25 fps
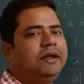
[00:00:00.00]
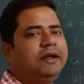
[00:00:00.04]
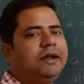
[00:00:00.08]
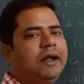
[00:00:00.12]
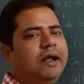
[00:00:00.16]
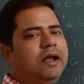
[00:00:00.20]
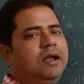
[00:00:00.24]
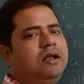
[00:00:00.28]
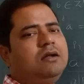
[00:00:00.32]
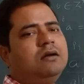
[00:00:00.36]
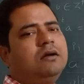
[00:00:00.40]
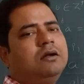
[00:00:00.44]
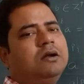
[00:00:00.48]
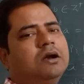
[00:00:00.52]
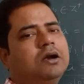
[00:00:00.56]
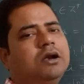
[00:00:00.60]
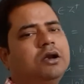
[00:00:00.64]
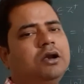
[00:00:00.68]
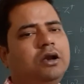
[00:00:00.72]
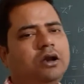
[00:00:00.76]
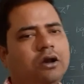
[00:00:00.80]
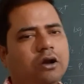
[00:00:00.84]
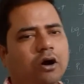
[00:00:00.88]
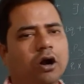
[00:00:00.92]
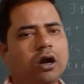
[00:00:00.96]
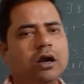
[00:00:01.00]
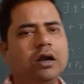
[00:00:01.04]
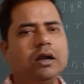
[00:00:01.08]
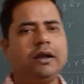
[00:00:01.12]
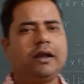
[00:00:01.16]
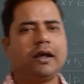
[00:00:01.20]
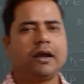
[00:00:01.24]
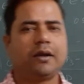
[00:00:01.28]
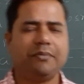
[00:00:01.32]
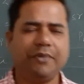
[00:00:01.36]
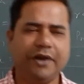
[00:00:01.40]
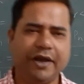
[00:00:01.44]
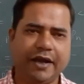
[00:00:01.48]
and
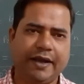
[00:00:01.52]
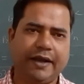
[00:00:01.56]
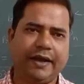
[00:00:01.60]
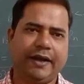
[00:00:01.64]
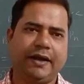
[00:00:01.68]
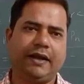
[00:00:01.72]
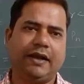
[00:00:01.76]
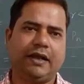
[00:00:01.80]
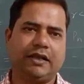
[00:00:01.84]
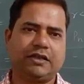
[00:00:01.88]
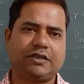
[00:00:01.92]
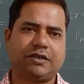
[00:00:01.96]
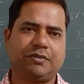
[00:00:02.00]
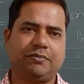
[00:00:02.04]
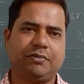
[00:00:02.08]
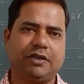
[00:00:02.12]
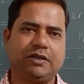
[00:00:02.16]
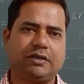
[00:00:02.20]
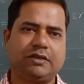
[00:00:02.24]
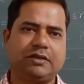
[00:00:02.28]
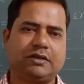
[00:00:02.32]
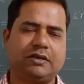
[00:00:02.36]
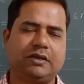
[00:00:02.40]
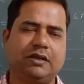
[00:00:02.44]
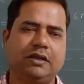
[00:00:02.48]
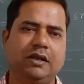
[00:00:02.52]
non-terminating decimals.